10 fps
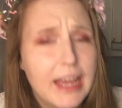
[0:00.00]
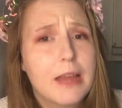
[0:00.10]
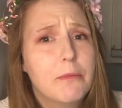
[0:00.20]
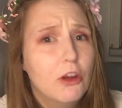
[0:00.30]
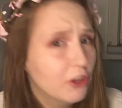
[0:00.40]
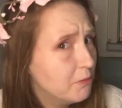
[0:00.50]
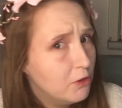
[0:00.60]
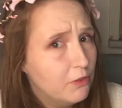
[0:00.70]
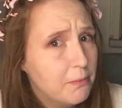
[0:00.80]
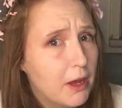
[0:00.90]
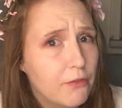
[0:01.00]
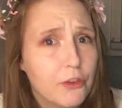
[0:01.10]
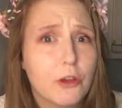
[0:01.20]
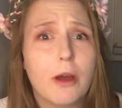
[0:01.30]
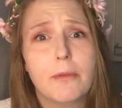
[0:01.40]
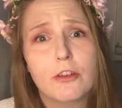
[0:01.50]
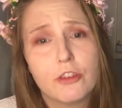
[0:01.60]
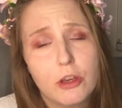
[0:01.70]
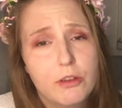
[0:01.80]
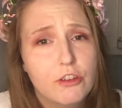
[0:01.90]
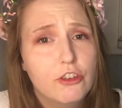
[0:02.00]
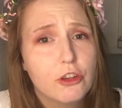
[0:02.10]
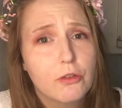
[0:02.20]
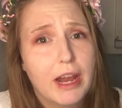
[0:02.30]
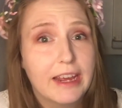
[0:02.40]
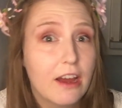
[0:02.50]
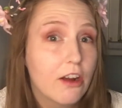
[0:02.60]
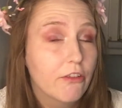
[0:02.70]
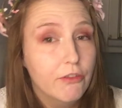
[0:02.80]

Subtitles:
am not a movie buff, so I'm not going to do like